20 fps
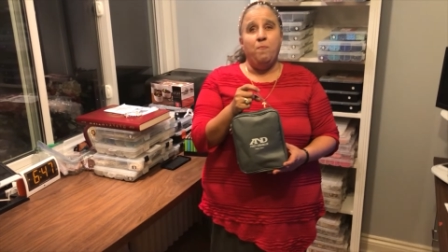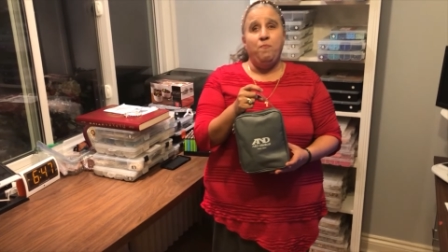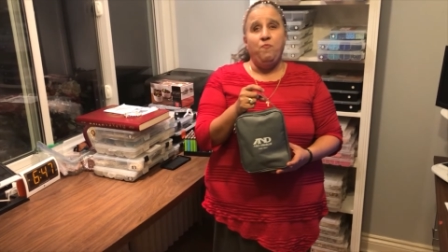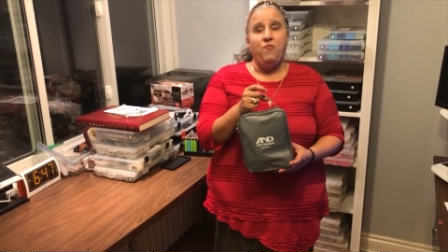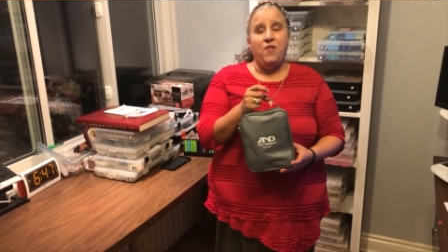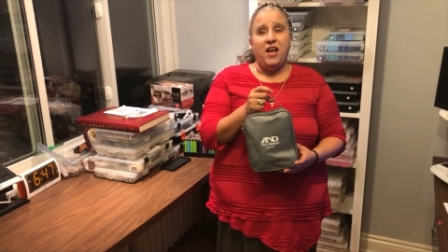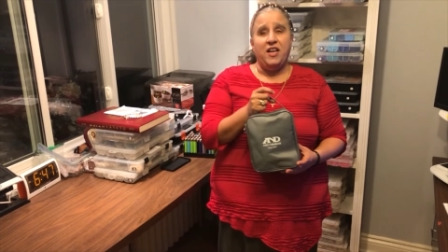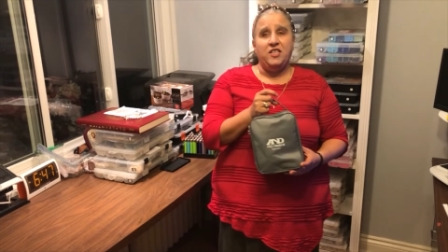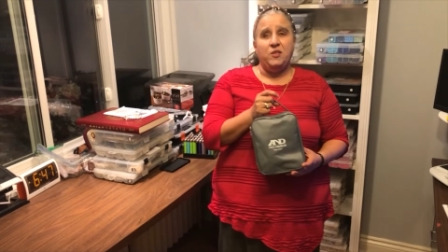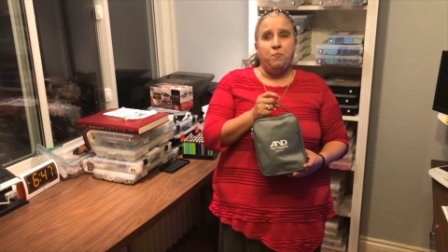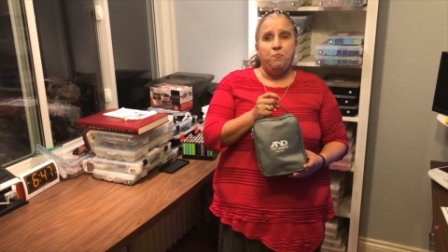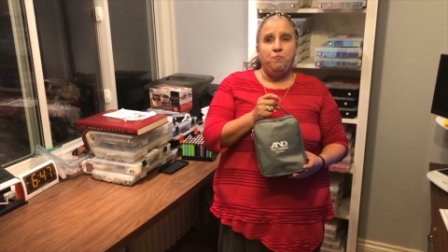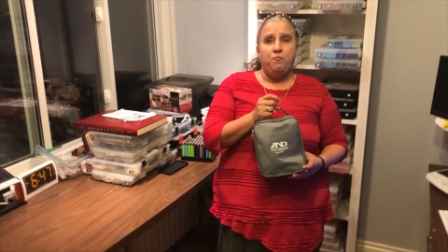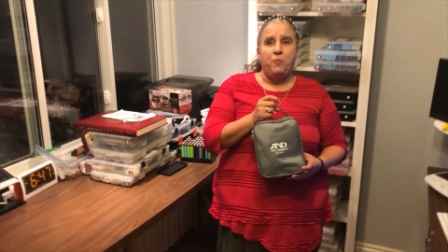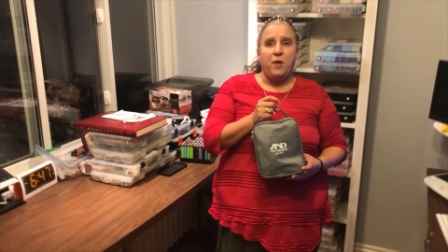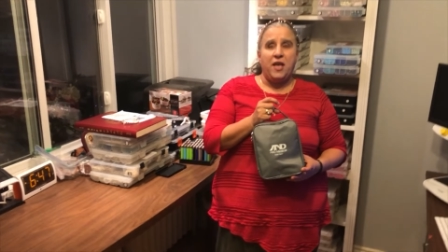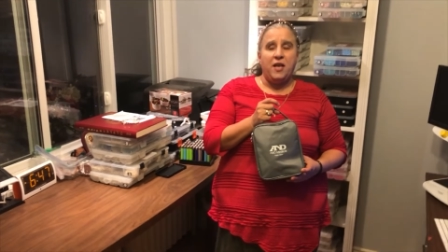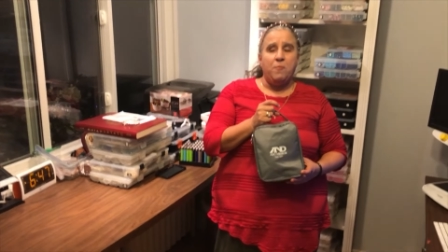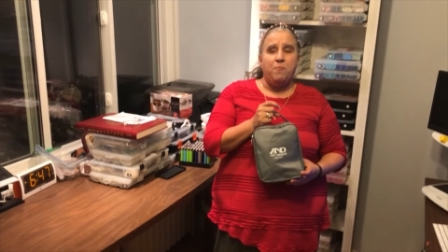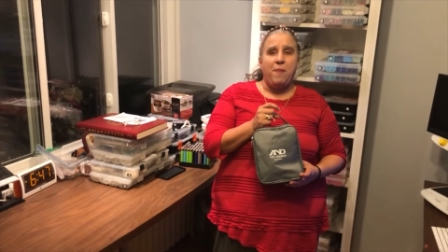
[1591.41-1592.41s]
nice
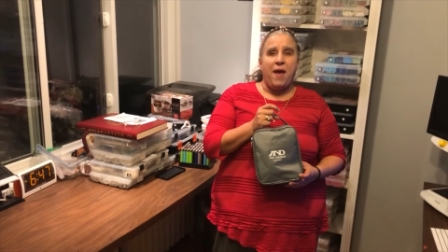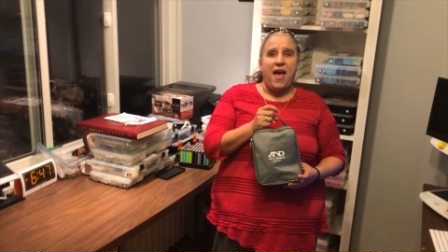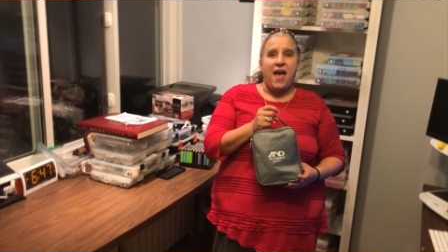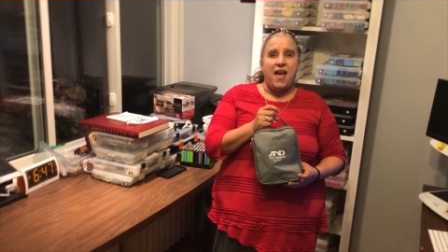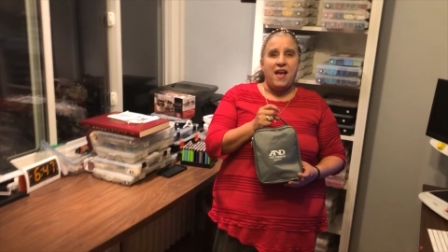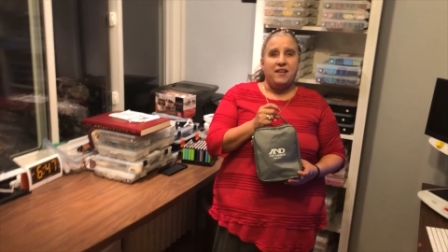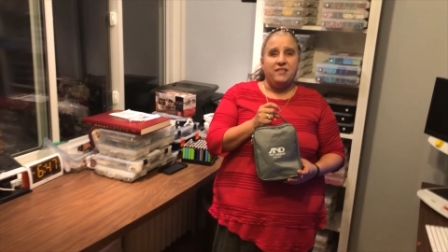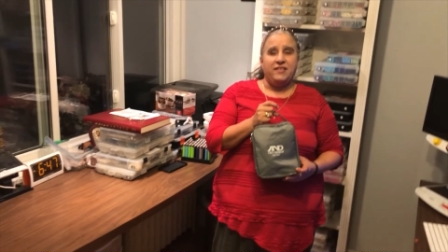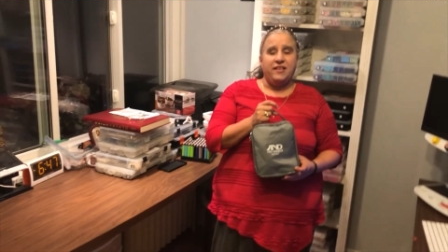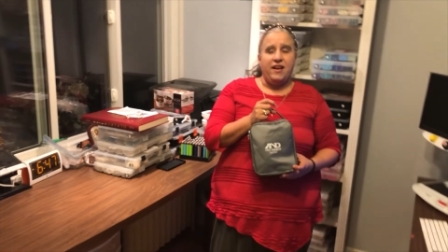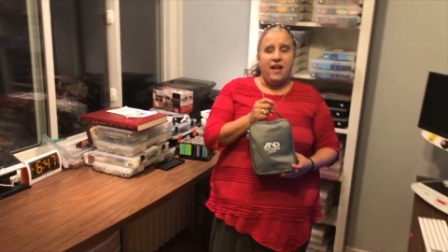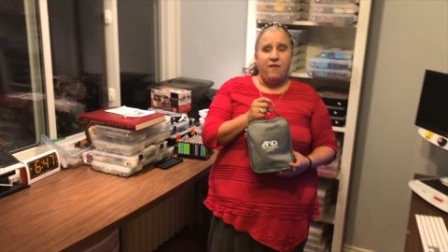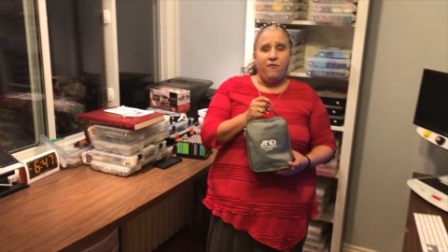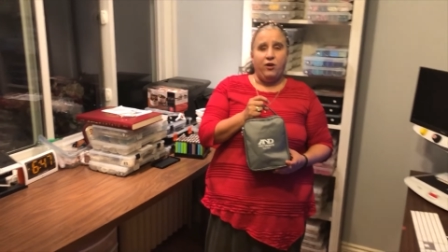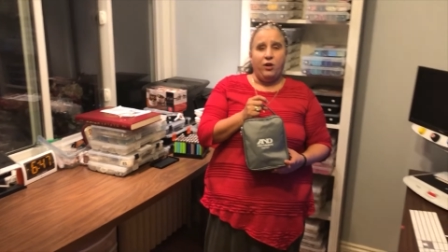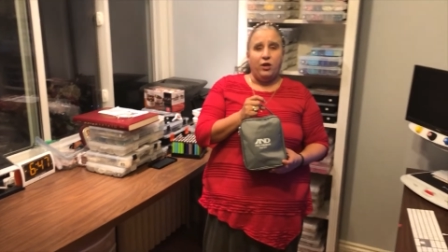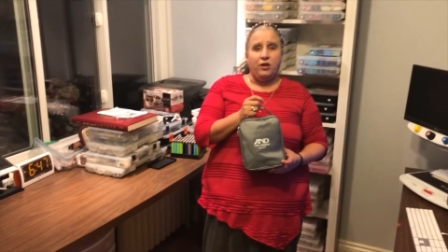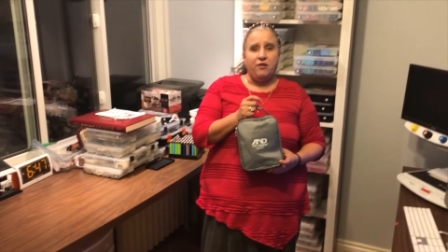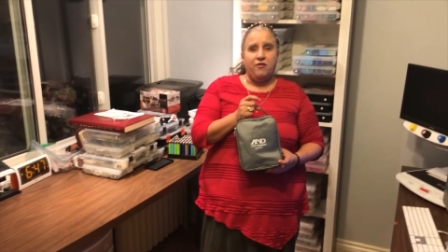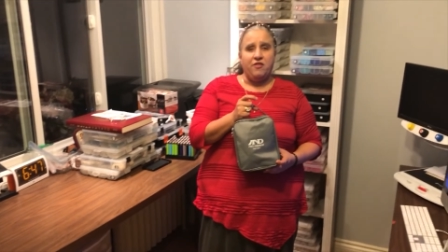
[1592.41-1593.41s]
big bags and have a
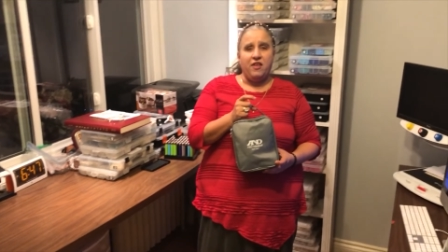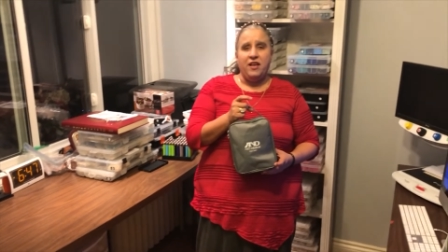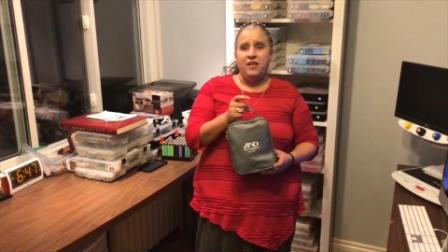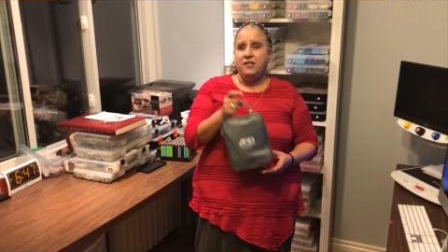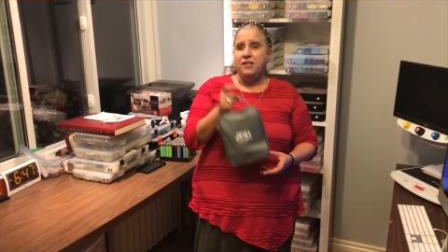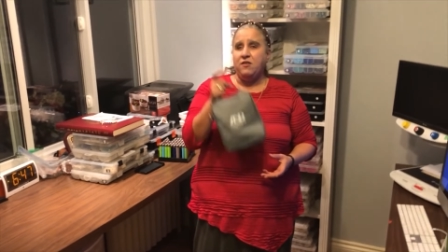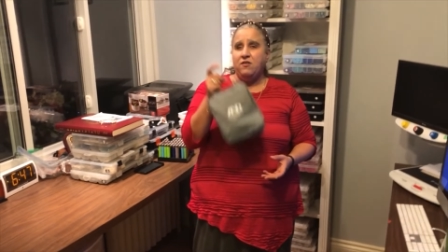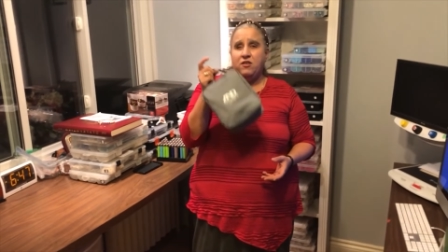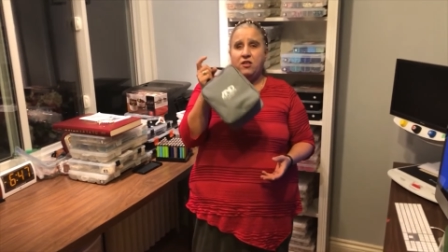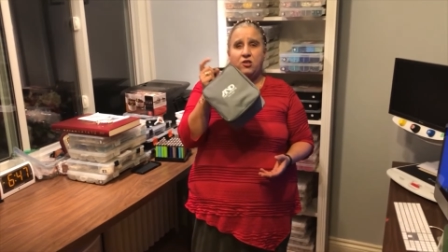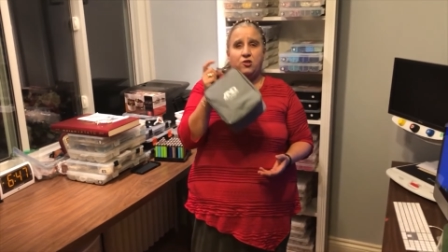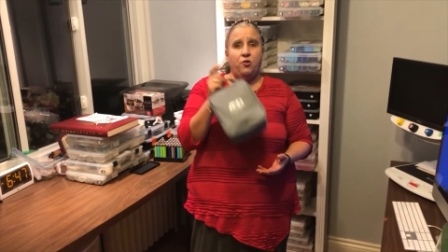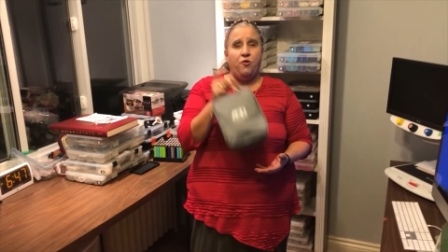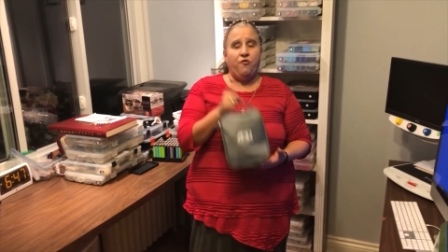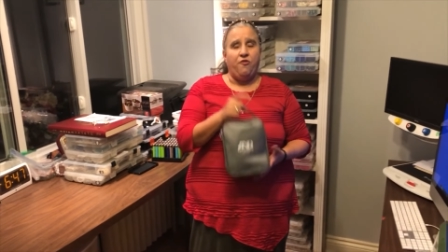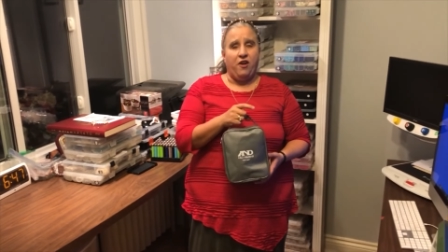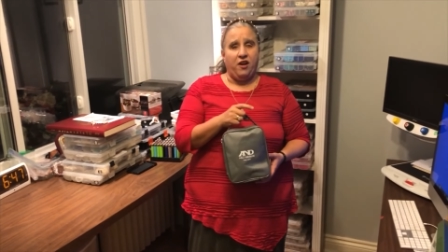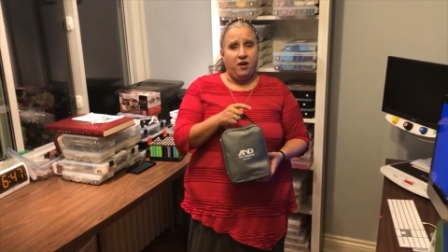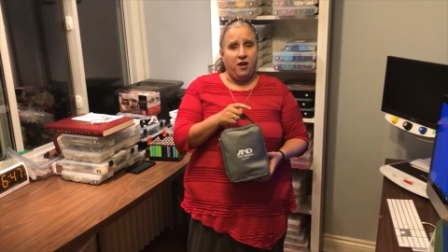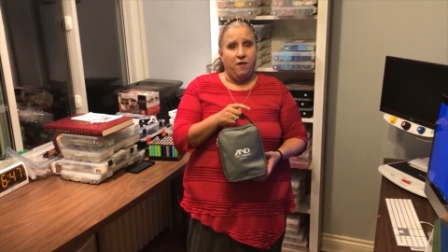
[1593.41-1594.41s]
lot of things, this will
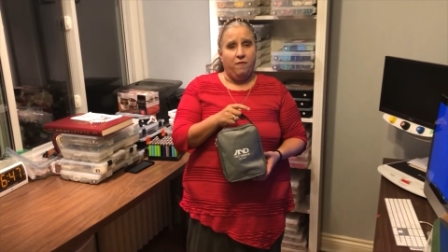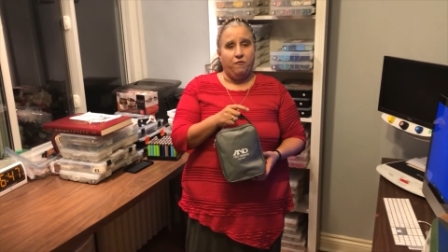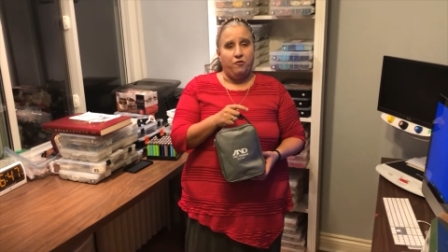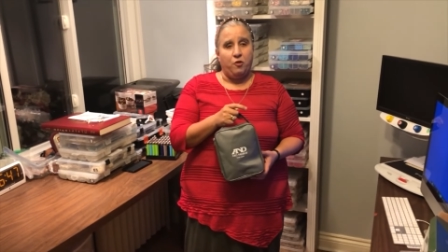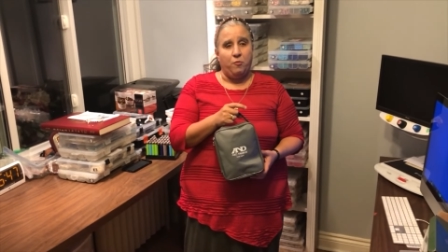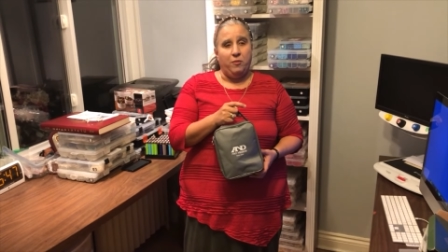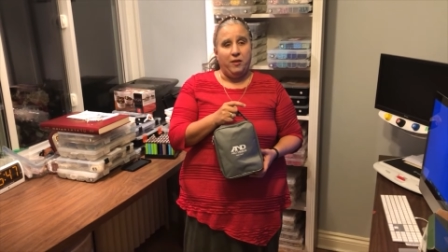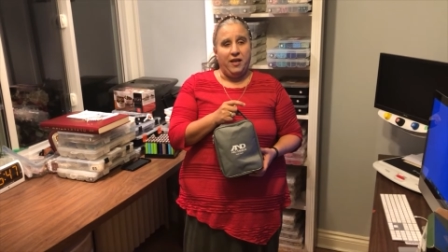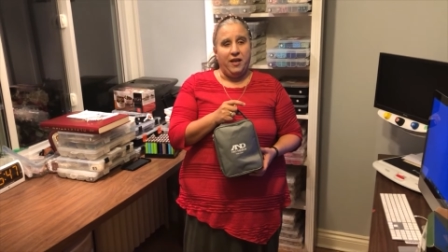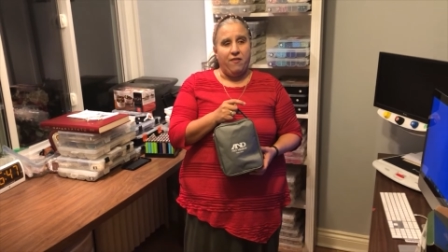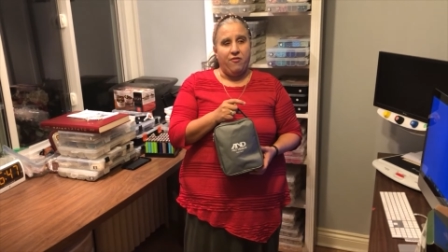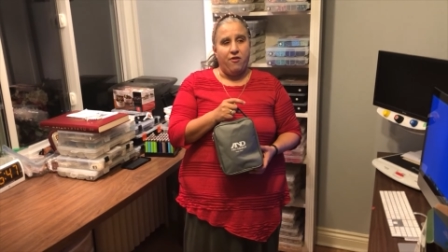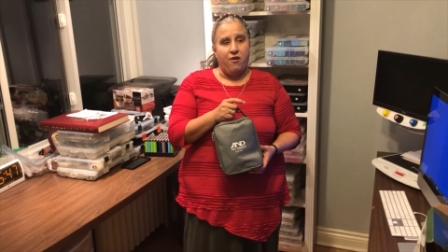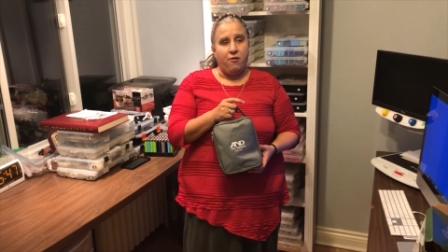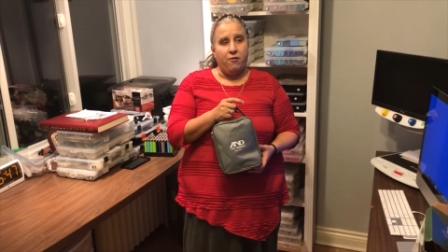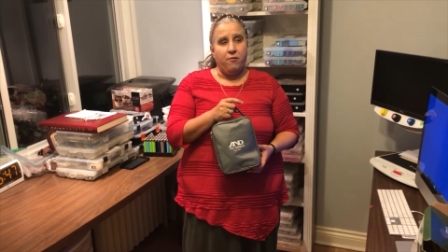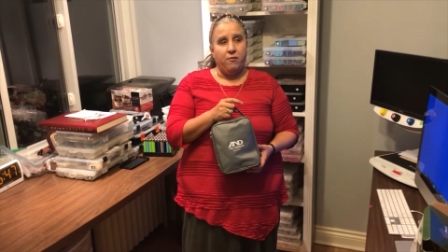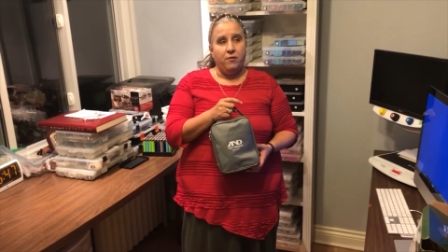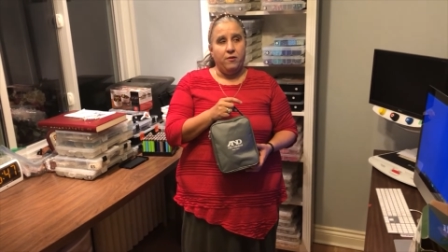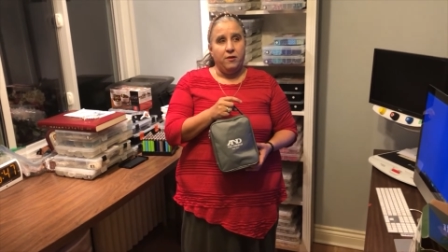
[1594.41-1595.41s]
fit comfortably in there.